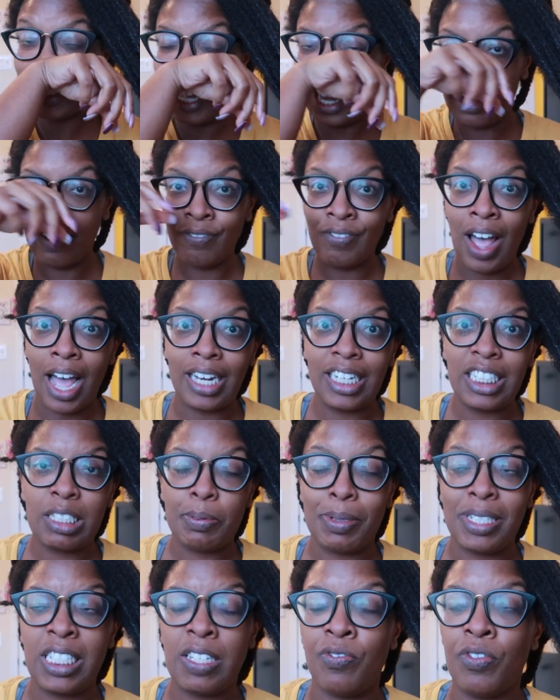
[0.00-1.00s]
gun violence
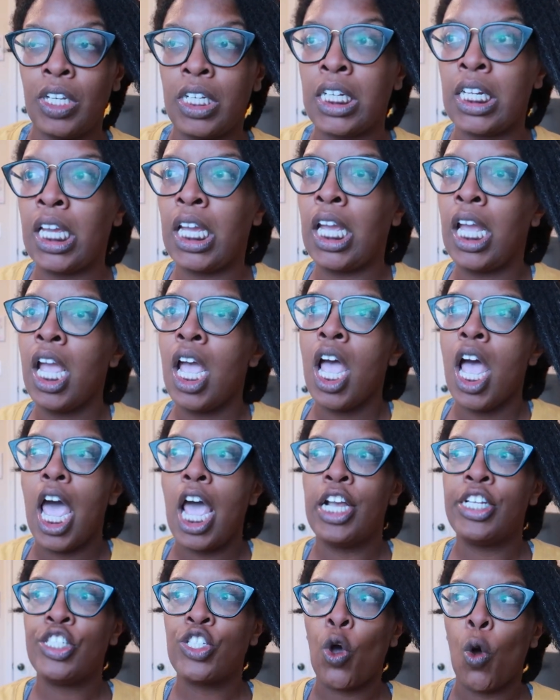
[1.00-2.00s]
specifically.
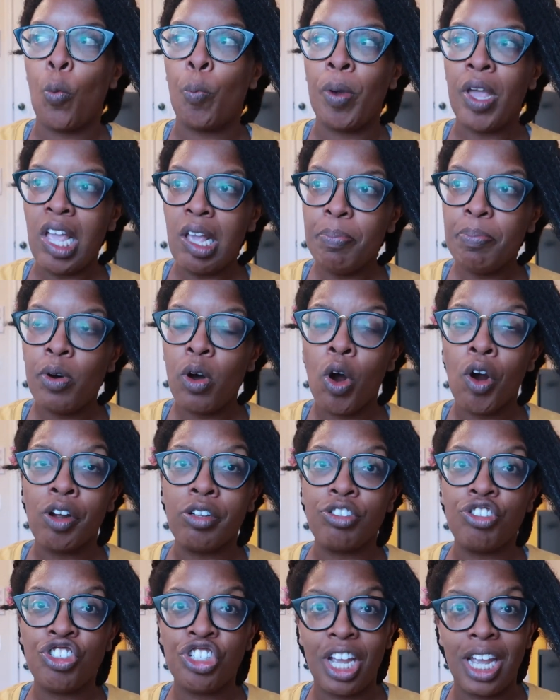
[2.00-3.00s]
And so people are
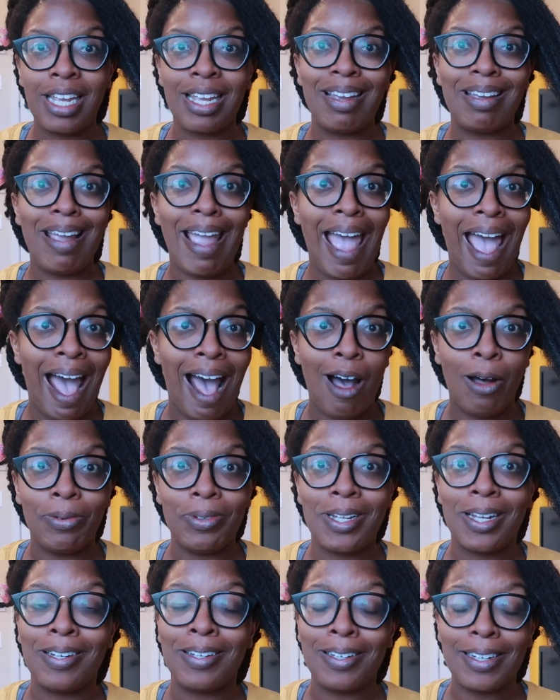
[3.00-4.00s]
checking
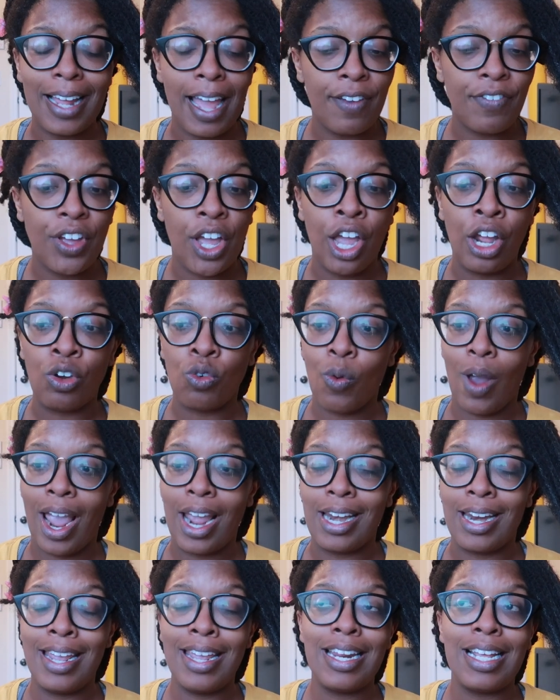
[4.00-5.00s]
out left and
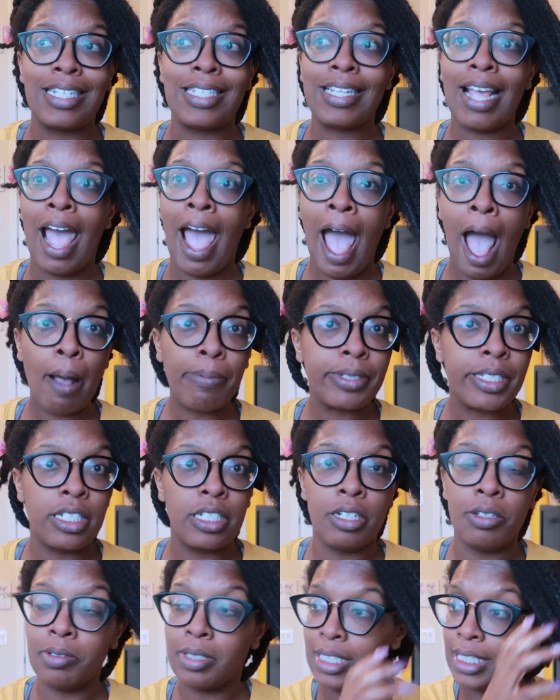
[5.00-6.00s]
right. It is
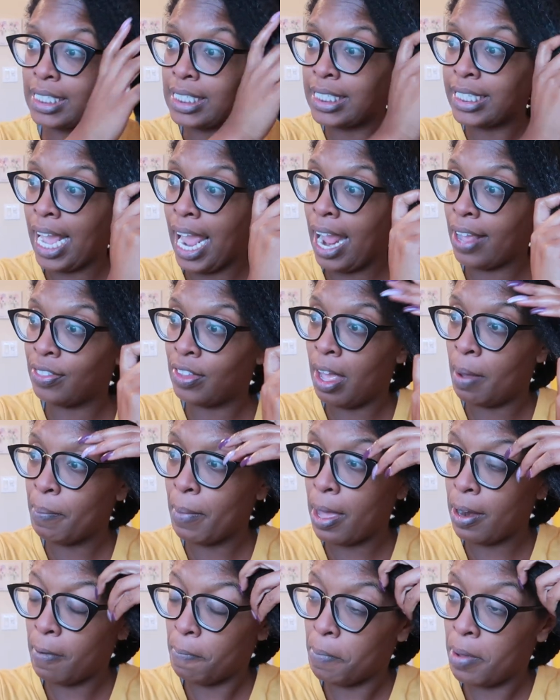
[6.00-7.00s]
absolutely sad the
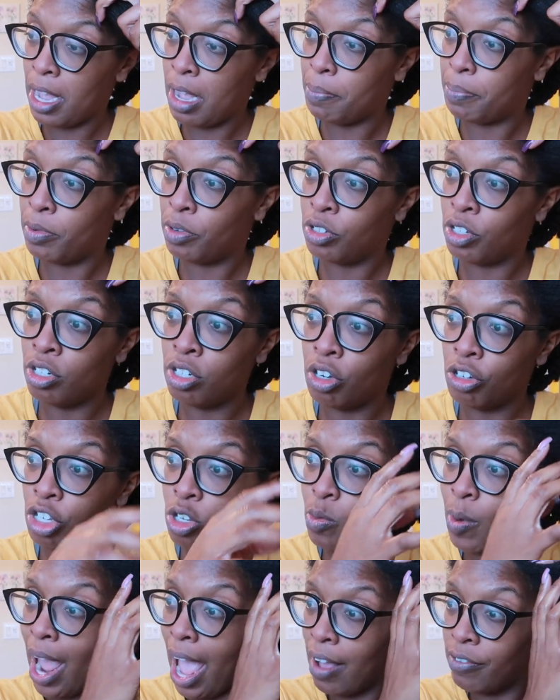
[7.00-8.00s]
amount of people, you know,
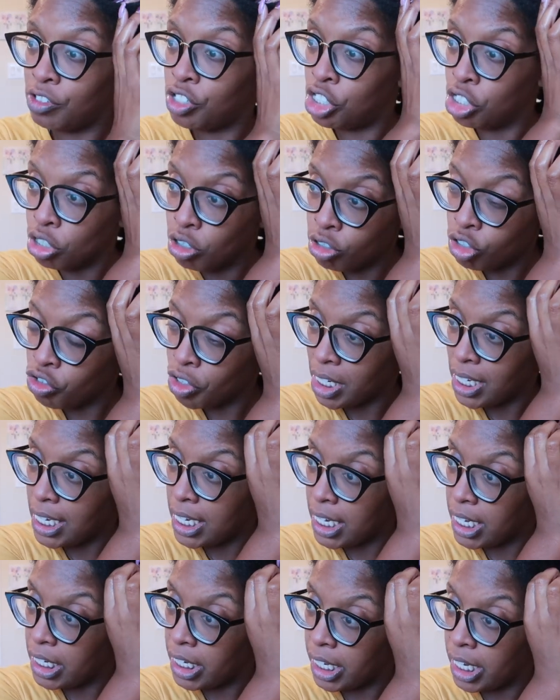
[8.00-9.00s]
you have children
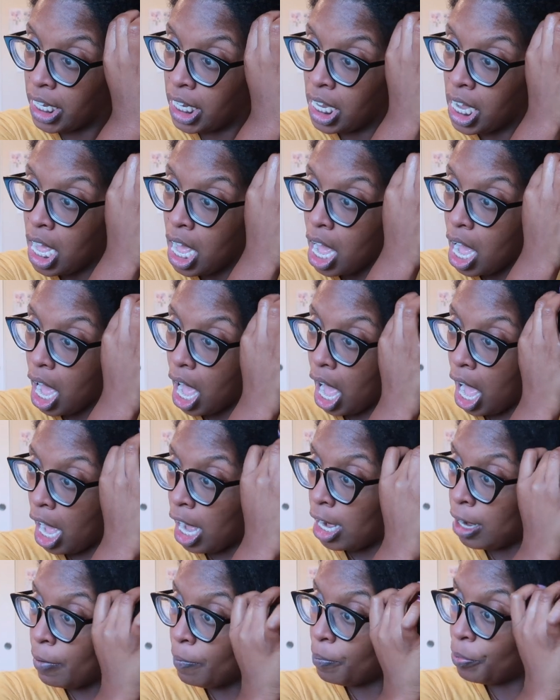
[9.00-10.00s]
killing
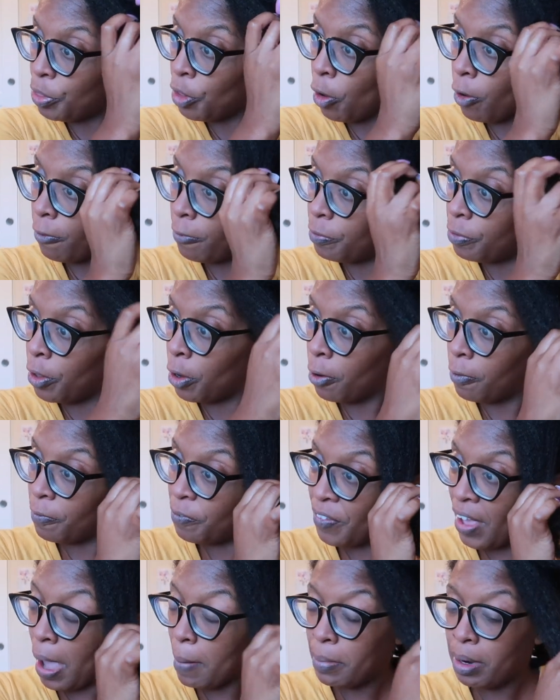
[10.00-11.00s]
um, their, their
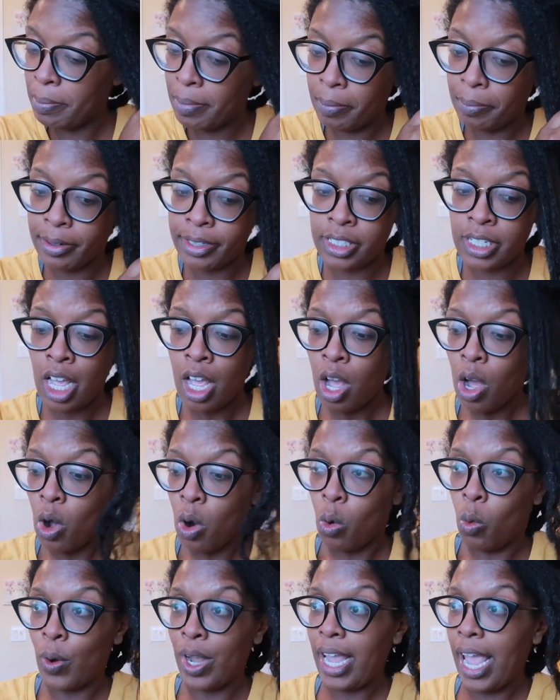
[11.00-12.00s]
family members.
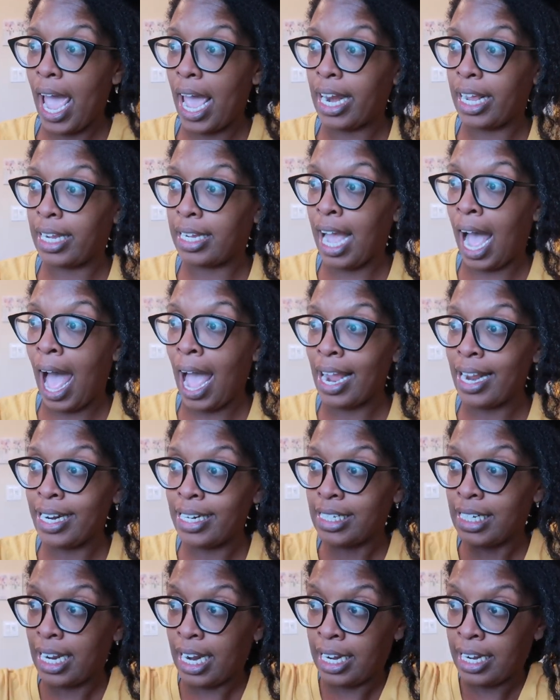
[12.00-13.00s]
We had a guy
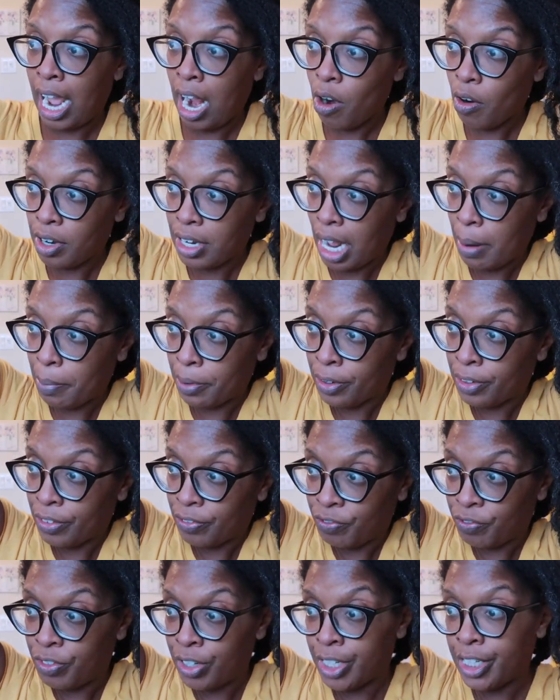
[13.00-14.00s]
in, in our
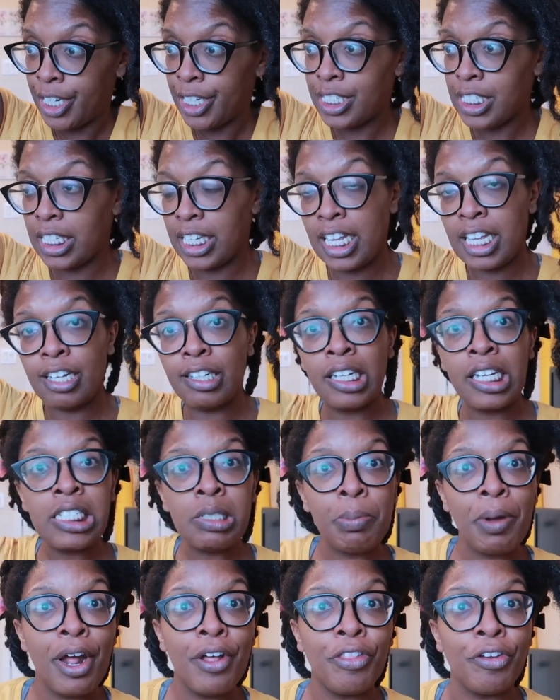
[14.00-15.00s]
neighborhood to kill
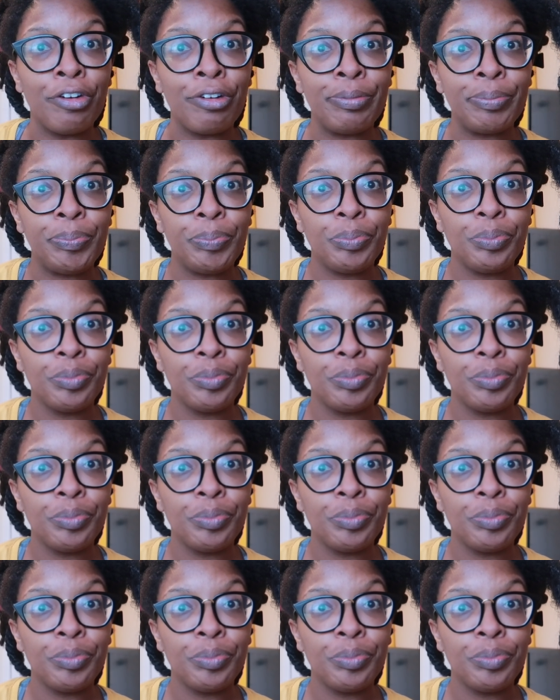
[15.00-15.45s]
his mother